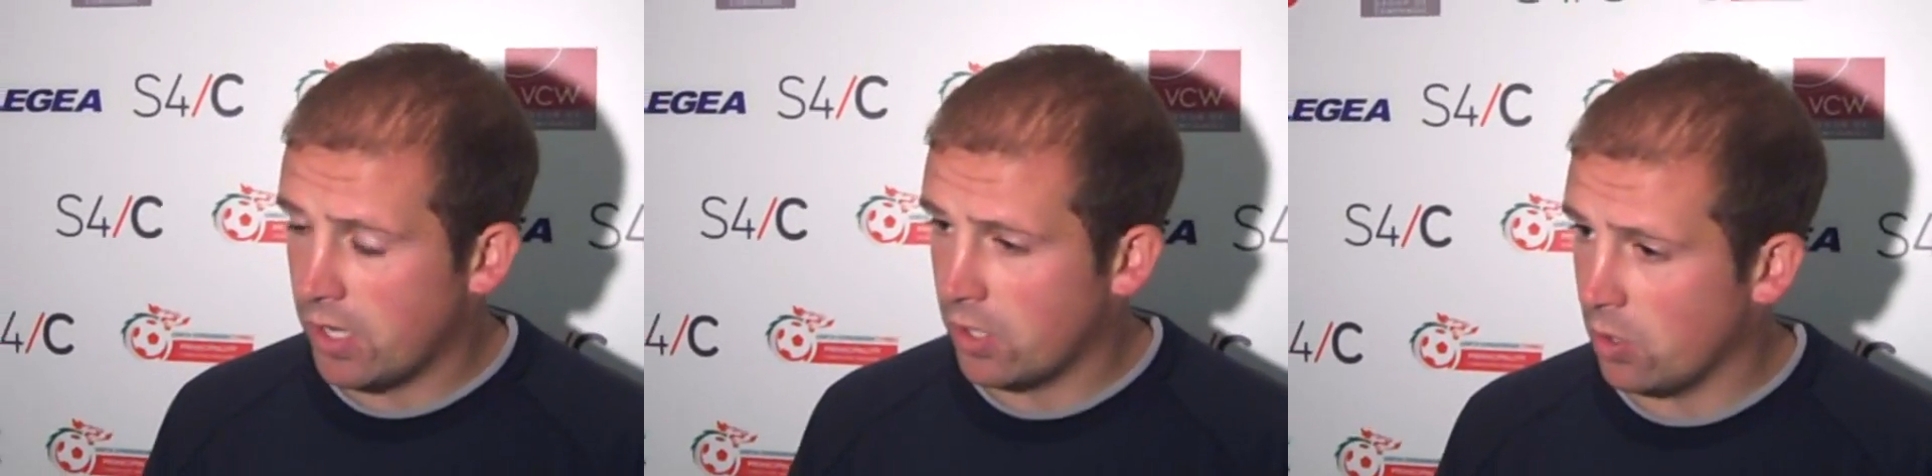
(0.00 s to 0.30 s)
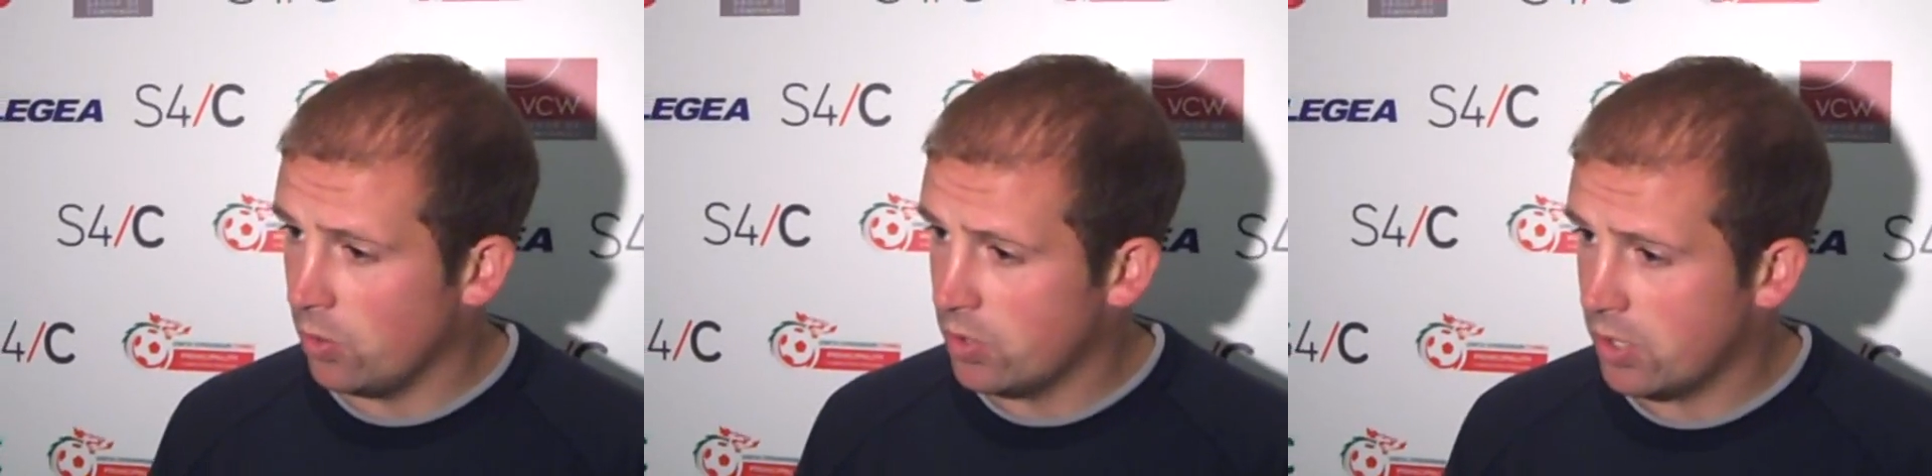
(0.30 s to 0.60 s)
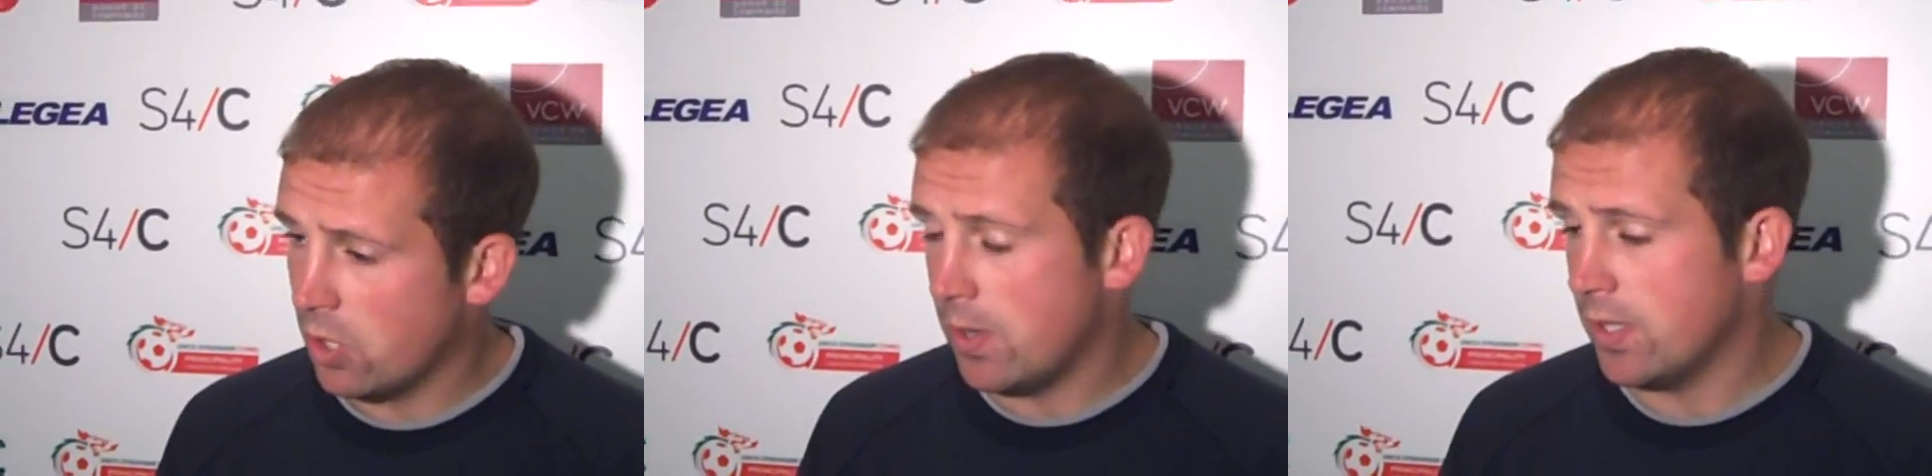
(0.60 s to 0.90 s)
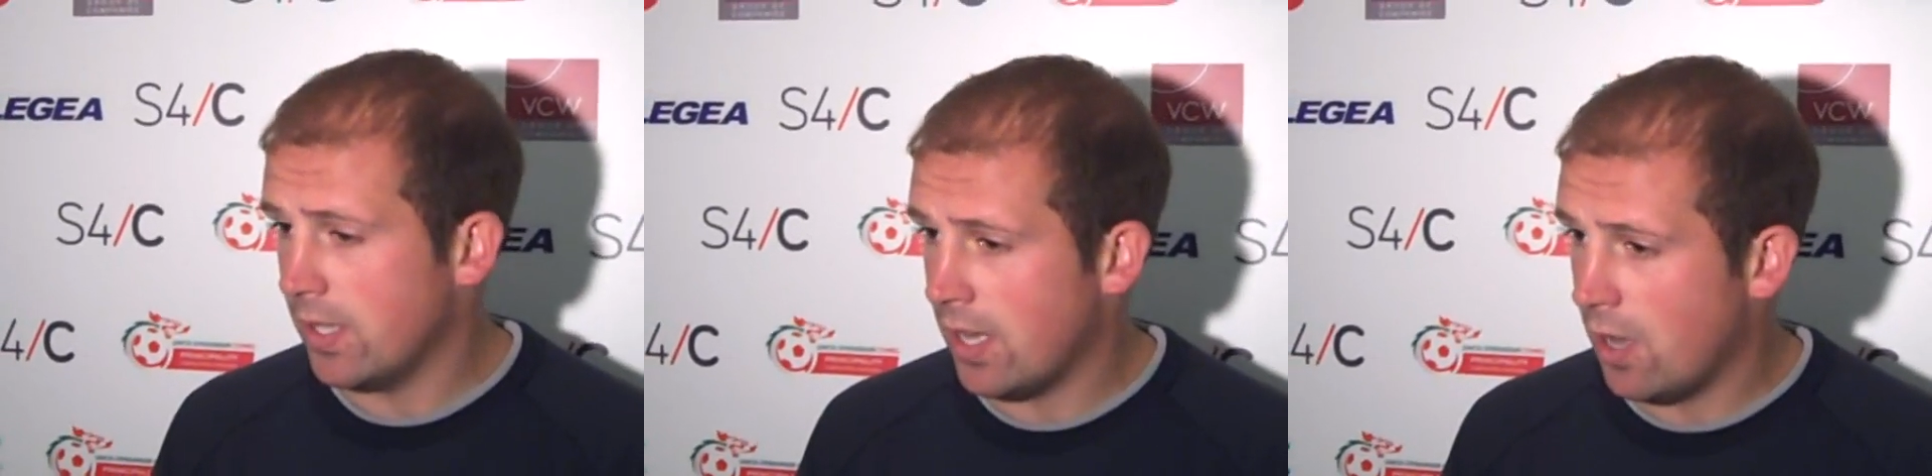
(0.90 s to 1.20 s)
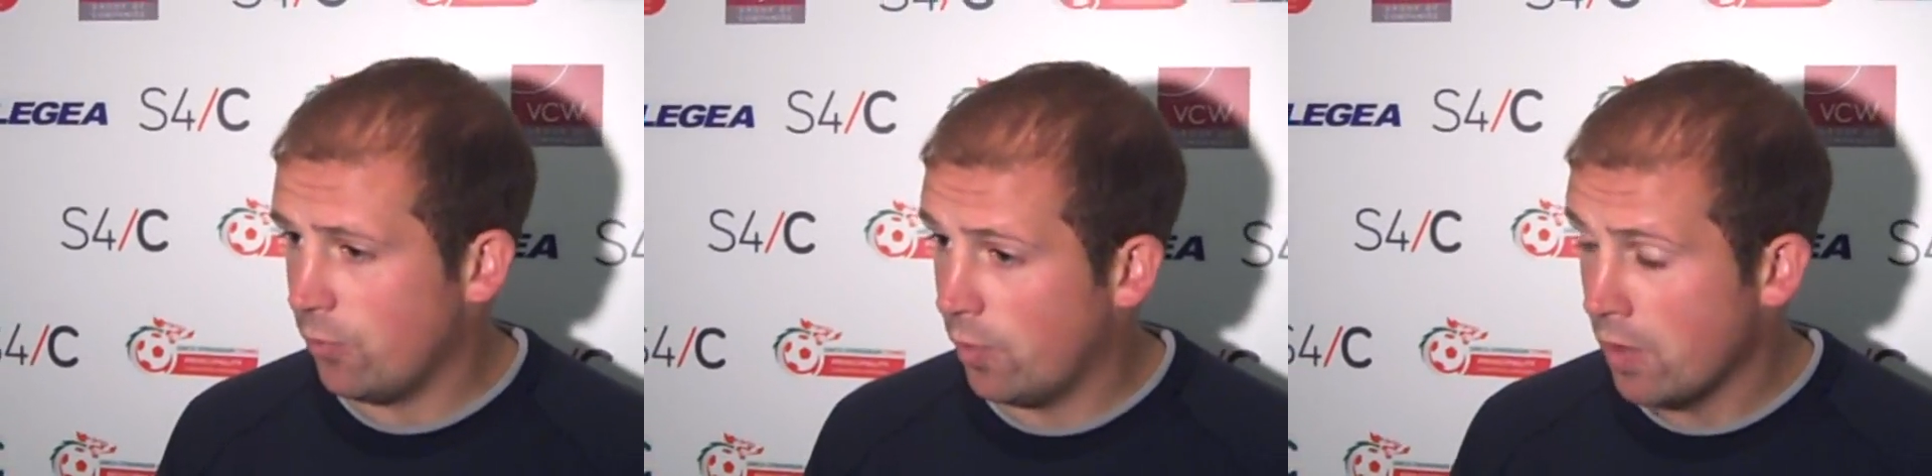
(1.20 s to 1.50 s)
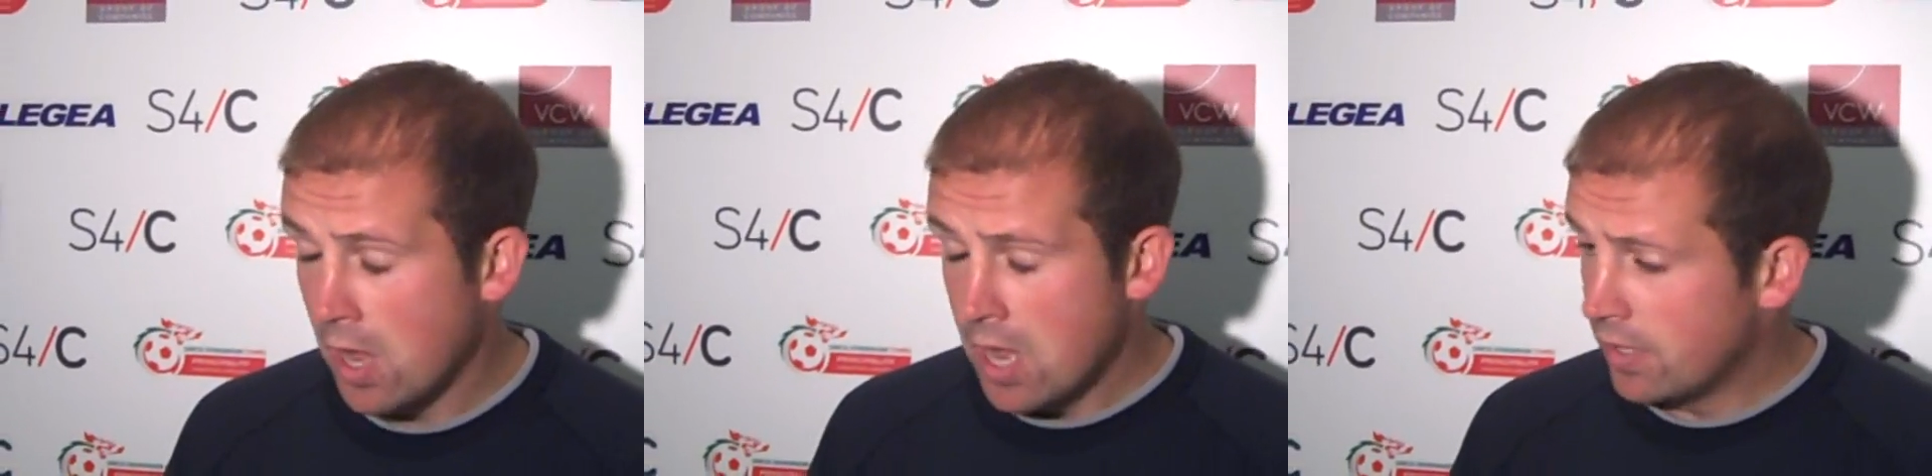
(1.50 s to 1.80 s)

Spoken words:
great goals to go into the half with.